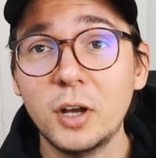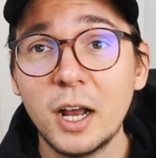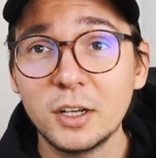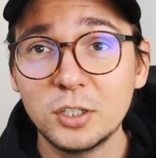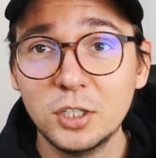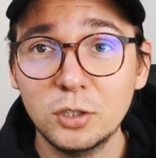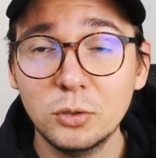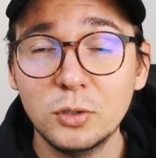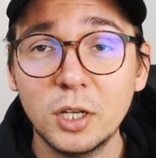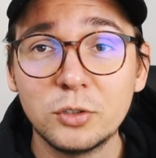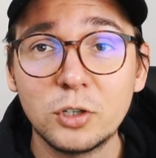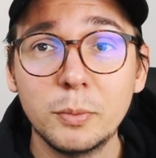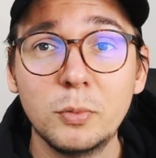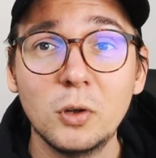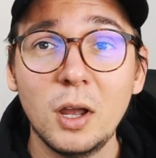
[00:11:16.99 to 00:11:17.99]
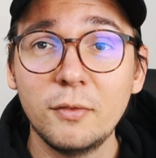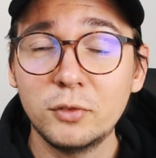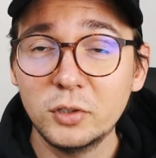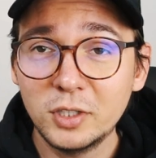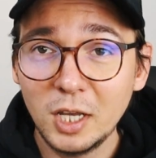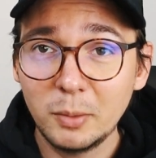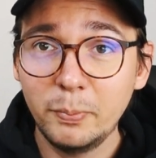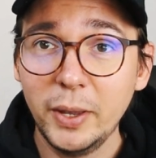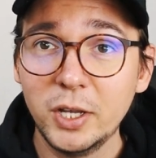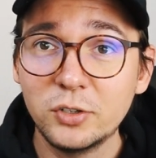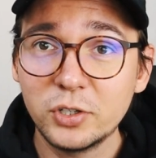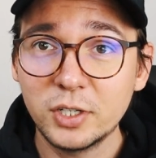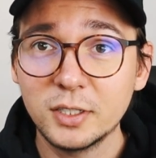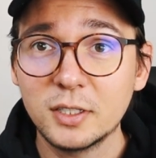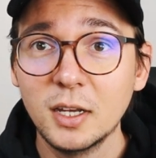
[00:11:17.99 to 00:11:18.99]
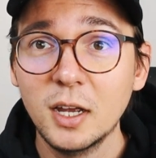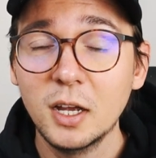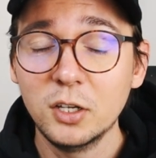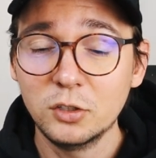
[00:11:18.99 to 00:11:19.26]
actually do the trip, you have to take pictures.